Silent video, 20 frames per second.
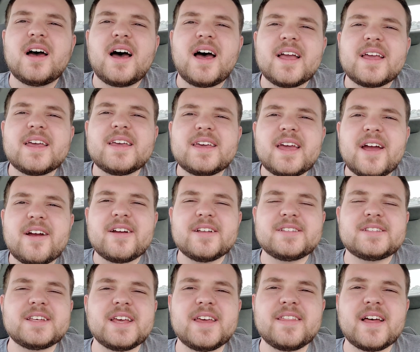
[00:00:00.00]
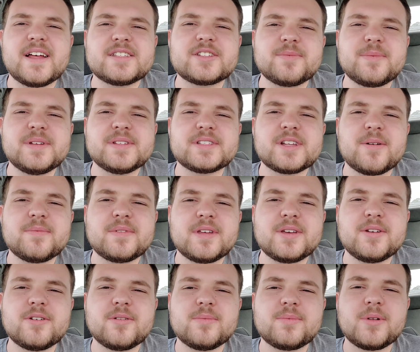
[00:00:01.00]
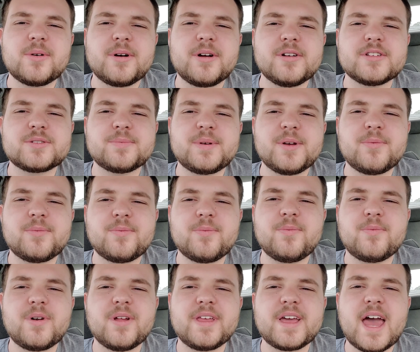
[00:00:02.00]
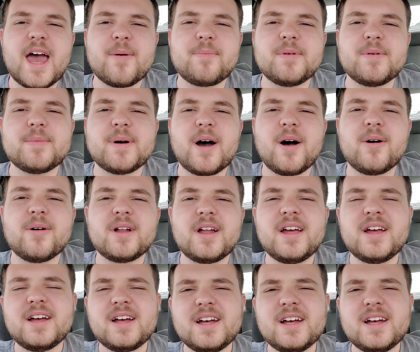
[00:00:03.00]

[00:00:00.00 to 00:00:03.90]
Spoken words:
I can guarantee that's going to be something your employer is going to be really happy about.